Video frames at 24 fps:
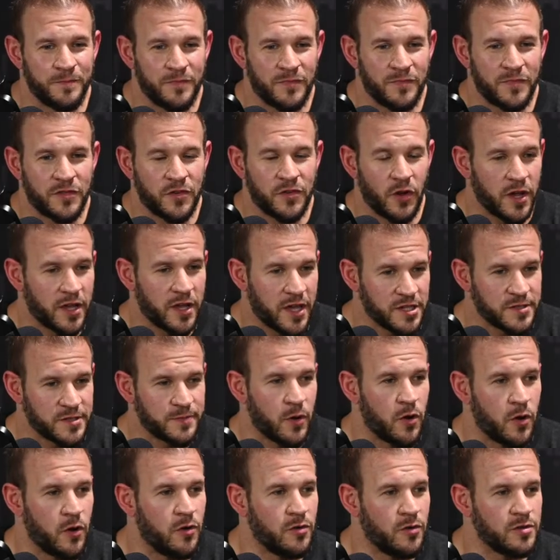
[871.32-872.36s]
So I guest
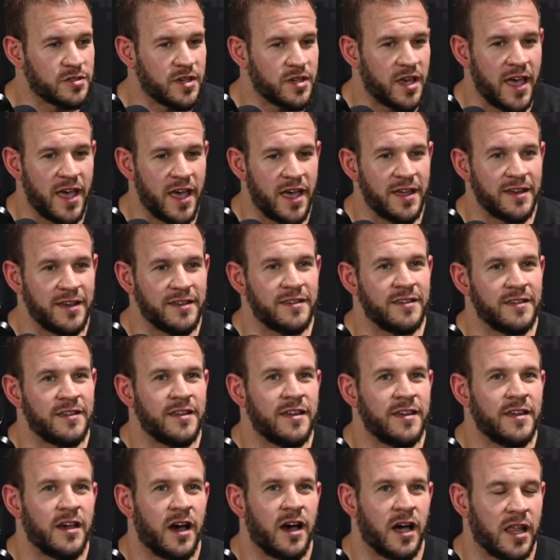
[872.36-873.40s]
posed, and
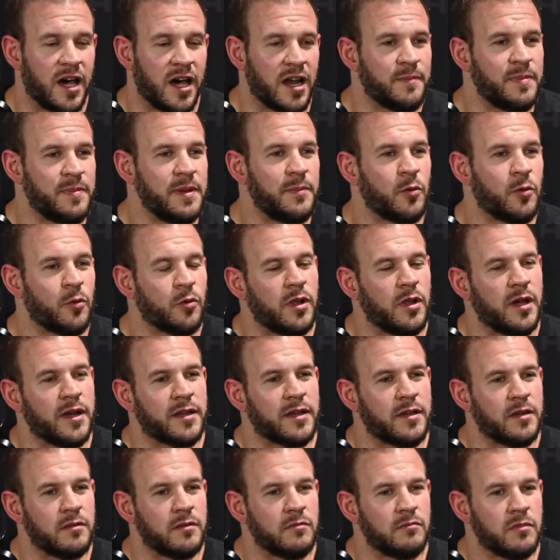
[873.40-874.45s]
a lot of people were like,
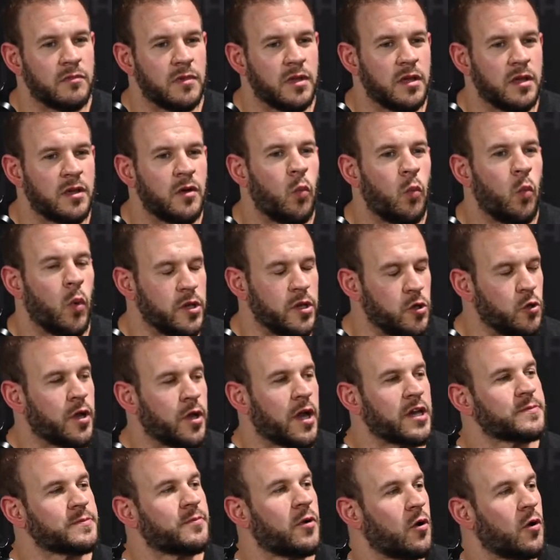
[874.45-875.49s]
when you
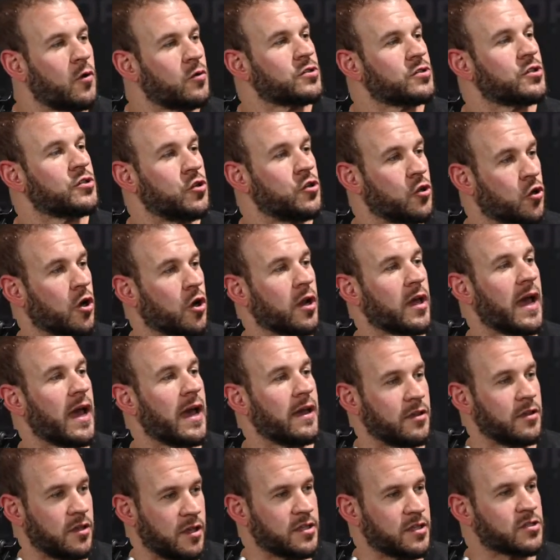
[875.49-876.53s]
guest pose, you're gonna
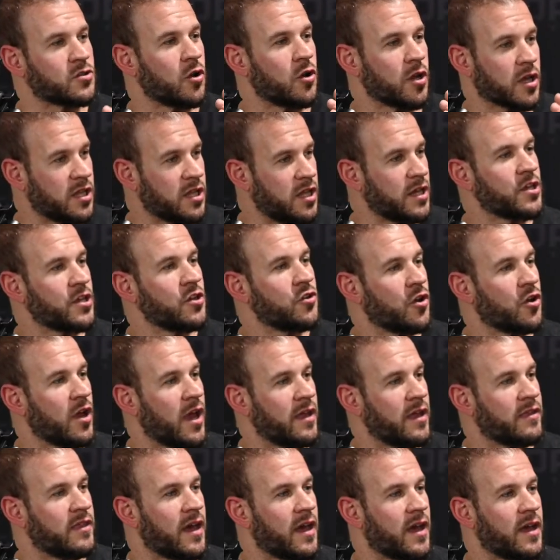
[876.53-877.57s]
it's gonna click in your
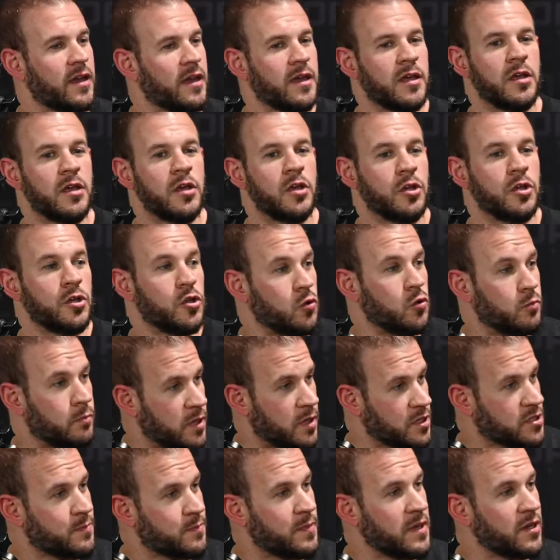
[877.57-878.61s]
head that you
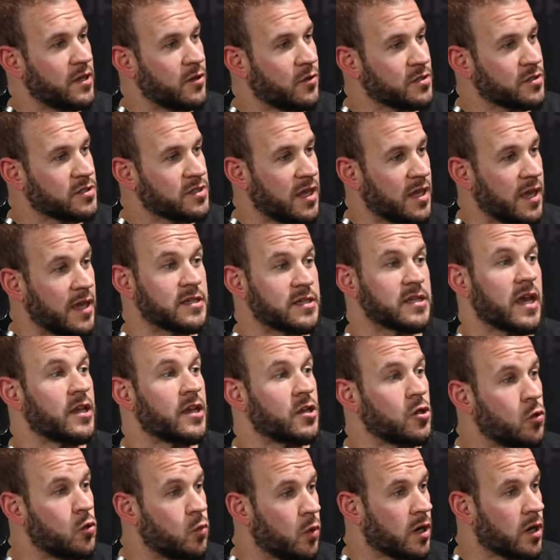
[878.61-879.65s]
miss being on stage and
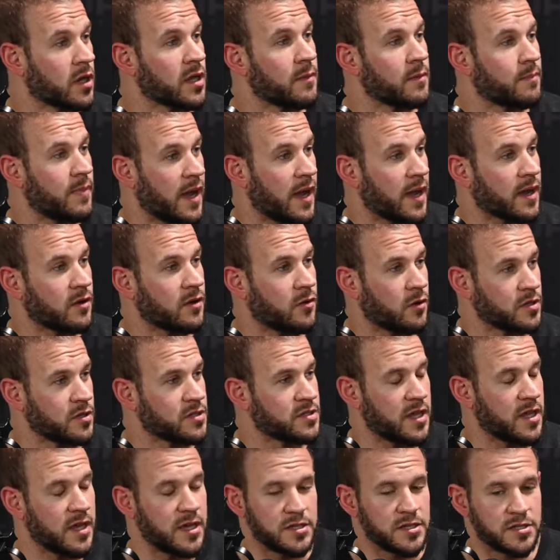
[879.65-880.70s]
you want to get back on the
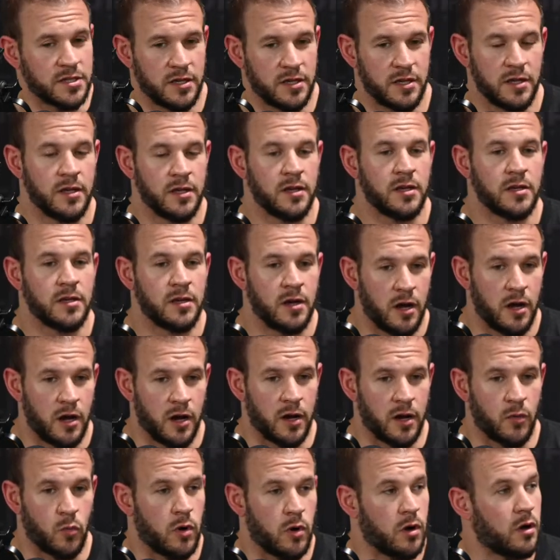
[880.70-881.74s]
stage. All
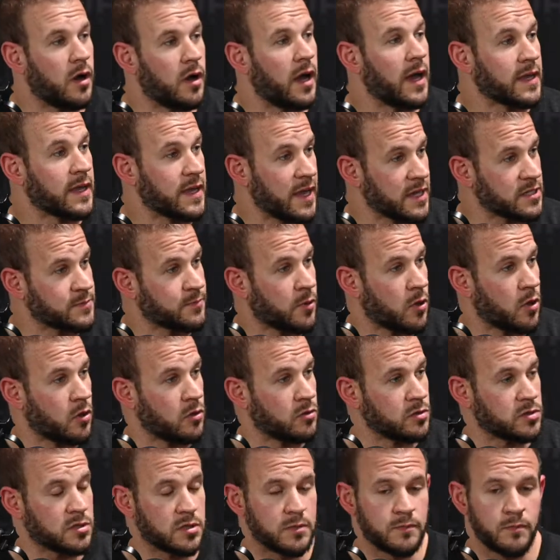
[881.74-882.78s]
right, well, I guest
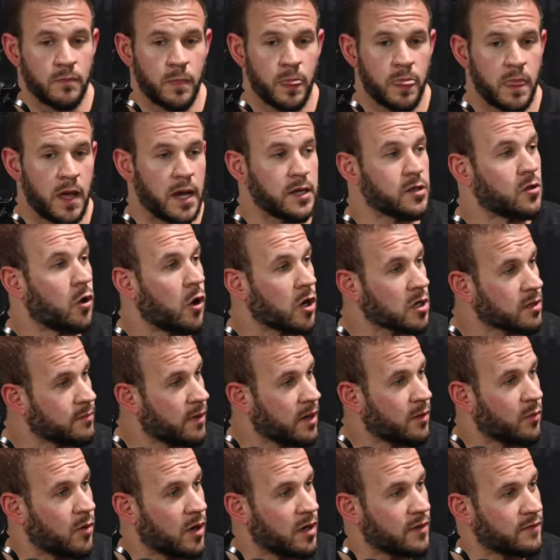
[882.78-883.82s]
posed. I talked to my
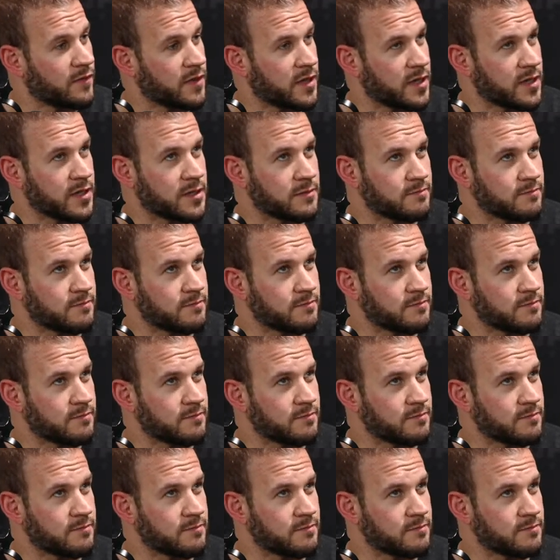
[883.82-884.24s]
wife like